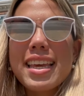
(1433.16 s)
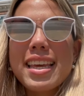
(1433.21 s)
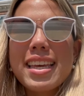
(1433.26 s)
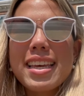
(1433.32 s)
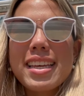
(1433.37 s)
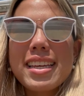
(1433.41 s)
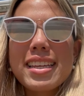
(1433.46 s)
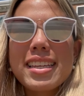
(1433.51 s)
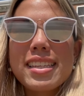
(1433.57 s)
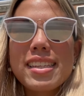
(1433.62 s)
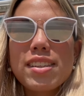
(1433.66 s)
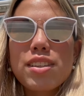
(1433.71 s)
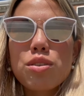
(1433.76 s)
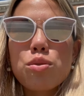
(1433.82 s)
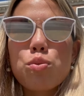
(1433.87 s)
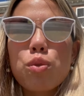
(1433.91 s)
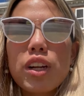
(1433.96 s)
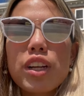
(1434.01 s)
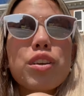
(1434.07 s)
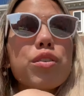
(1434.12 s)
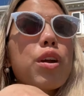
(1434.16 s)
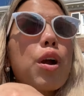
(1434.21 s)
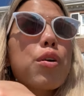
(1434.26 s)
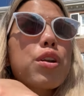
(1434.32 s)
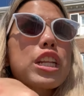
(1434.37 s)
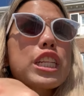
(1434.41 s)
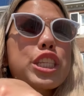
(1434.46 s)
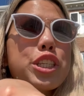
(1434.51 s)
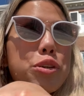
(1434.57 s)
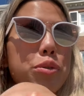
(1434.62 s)
is where you go
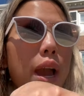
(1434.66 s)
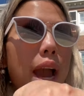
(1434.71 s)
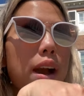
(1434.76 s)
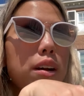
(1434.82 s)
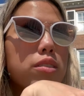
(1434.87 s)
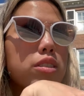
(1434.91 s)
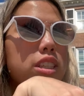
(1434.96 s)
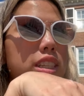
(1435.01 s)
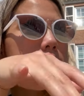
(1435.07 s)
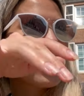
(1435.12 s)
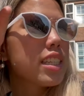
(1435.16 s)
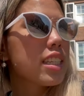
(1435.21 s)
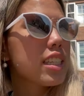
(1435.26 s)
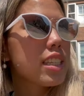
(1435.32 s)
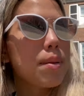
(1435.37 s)
to two houses.